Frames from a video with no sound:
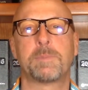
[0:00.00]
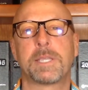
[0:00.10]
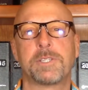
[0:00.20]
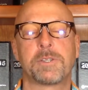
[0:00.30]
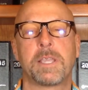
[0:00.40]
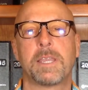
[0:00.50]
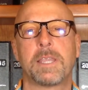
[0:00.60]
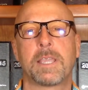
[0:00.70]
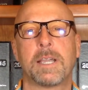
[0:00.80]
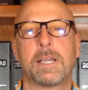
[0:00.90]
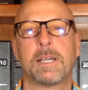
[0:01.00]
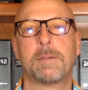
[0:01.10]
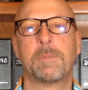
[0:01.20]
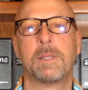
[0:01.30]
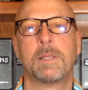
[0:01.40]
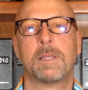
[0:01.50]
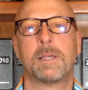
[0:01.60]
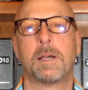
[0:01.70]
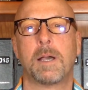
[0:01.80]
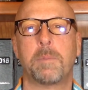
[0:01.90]
because you're getting
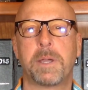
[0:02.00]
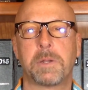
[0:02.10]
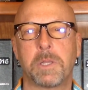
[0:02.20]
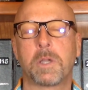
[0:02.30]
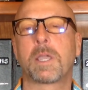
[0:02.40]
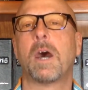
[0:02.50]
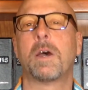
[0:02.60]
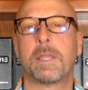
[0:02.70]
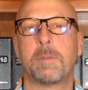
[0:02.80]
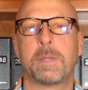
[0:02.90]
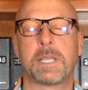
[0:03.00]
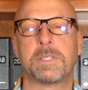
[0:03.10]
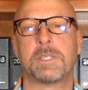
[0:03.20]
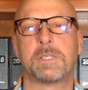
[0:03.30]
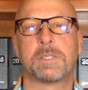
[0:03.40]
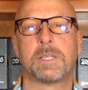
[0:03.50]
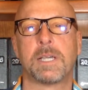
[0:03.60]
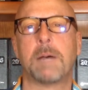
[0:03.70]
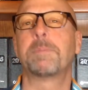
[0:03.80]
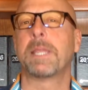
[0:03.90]
a better look on it because it's
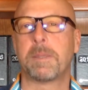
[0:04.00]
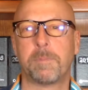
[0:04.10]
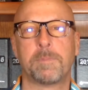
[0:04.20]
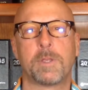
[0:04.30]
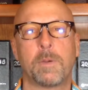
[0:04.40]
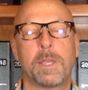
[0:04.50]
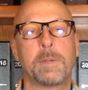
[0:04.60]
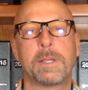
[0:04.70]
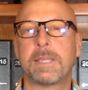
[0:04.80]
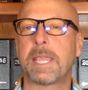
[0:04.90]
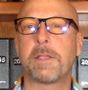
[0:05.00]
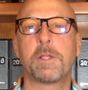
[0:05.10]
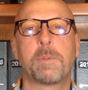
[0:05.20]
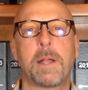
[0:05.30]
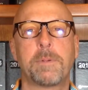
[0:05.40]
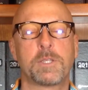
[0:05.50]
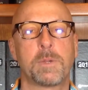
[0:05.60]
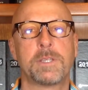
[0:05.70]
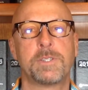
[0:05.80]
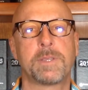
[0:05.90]
updated. So anyway, take care of your property as
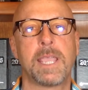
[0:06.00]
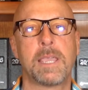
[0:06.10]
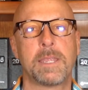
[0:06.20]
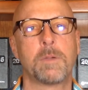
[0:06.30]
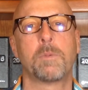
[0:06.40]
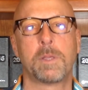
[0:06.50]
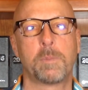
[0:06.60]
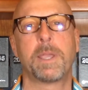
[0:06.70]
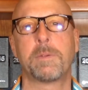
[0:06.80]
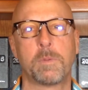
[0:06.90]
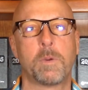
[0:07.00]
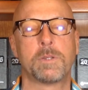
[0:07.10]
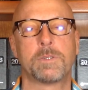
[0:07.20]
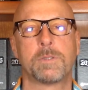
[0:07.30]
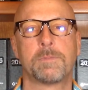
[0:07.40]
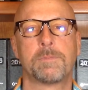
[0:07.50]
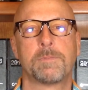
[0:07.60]
well as you can. It will pay rewards.